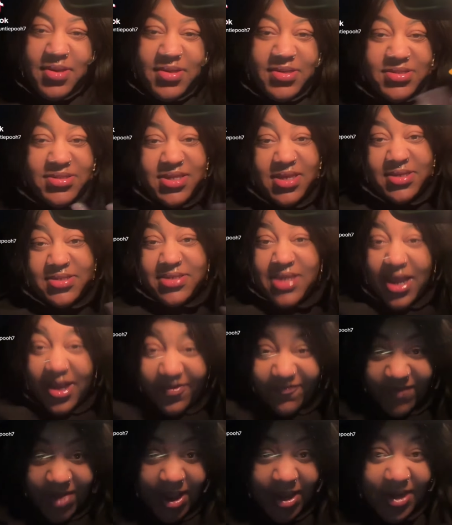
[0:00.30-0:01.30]
TikTok
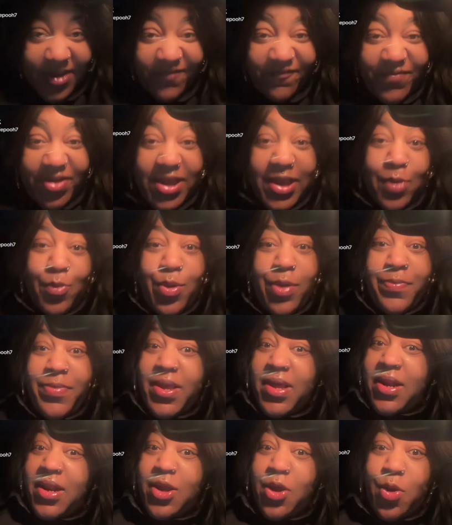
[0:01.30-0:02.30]
finally fucking with
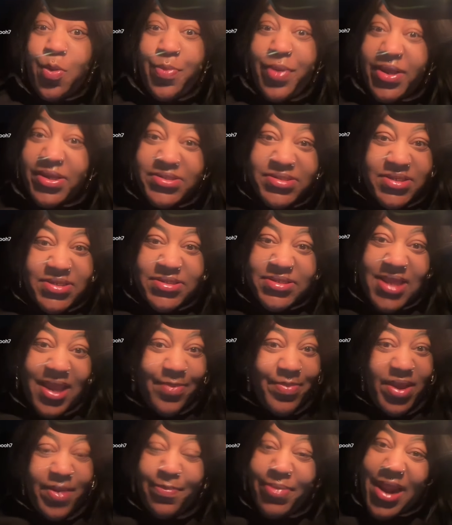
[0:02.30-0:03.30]
me a little bit since they
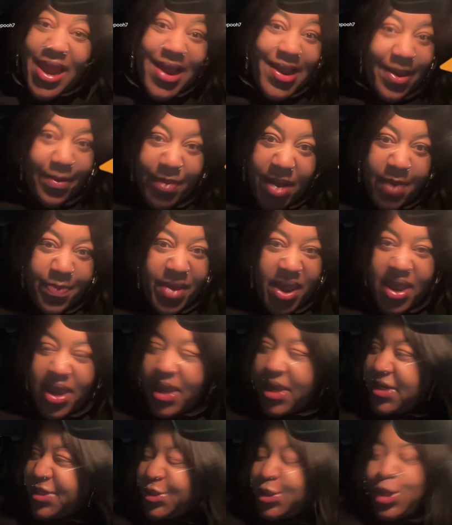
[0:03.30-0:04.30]
be blocking my
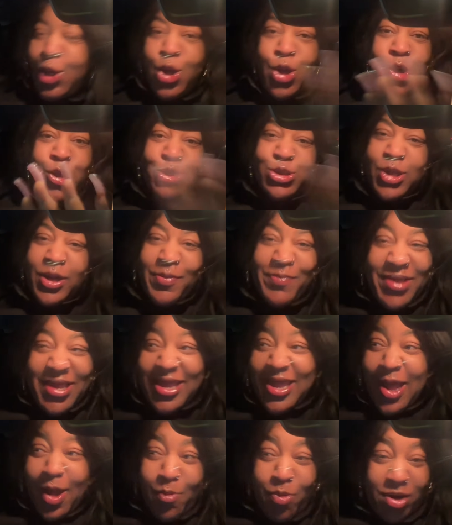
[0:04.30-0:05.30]
page. So let me
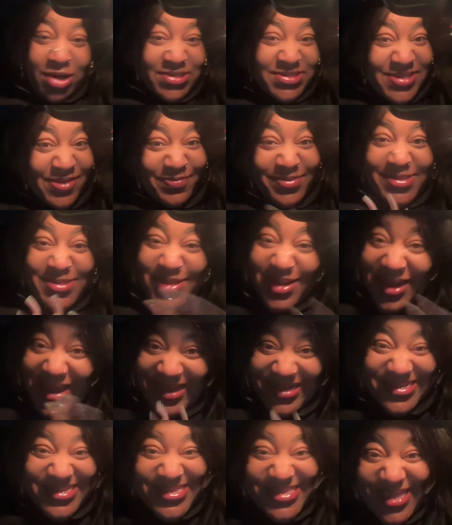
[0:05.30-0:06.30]
get y'all part 7. So
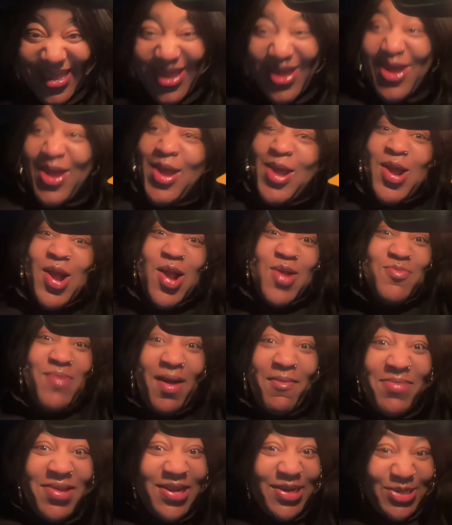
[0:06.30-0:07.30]
like I said, her
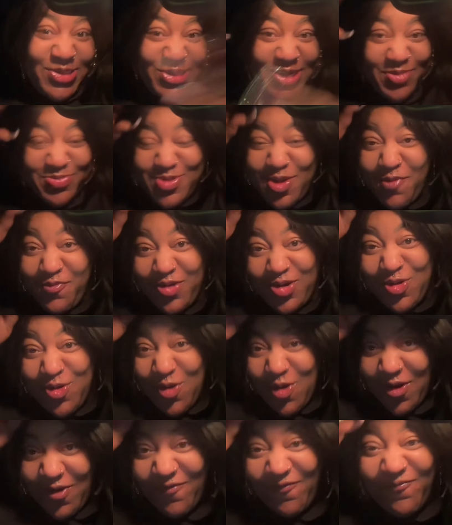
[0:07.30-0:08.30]
mama then jumped over the
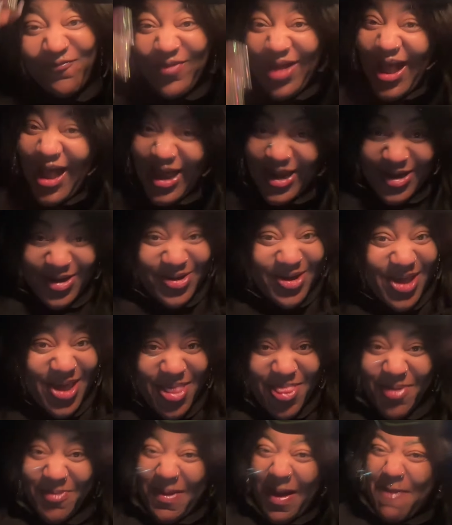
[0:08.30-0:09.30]
car, fired on the
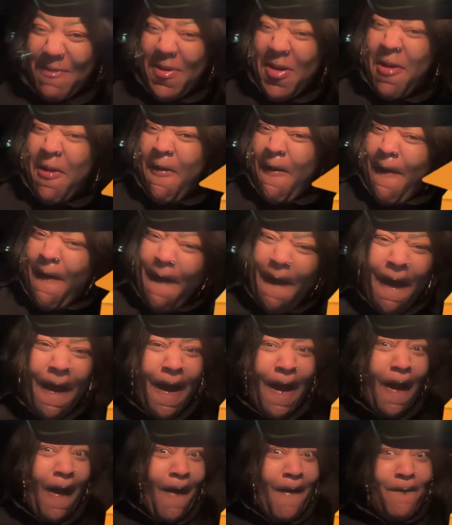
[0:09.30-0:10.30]
other mama.
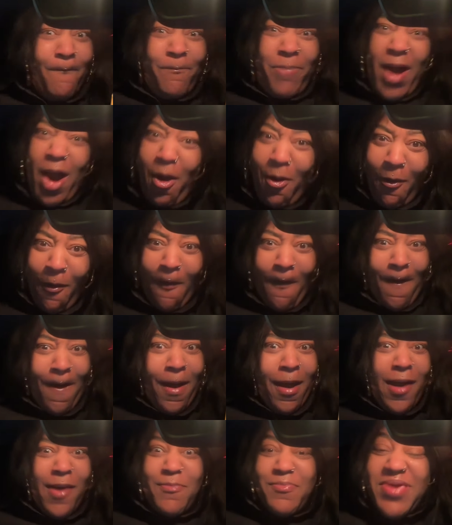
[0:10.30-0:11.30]

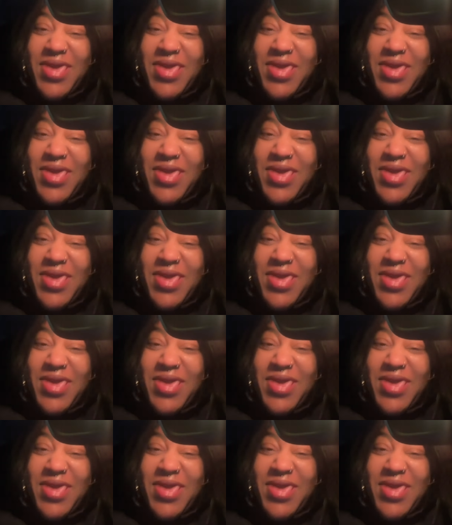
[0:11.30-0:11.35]
Boom!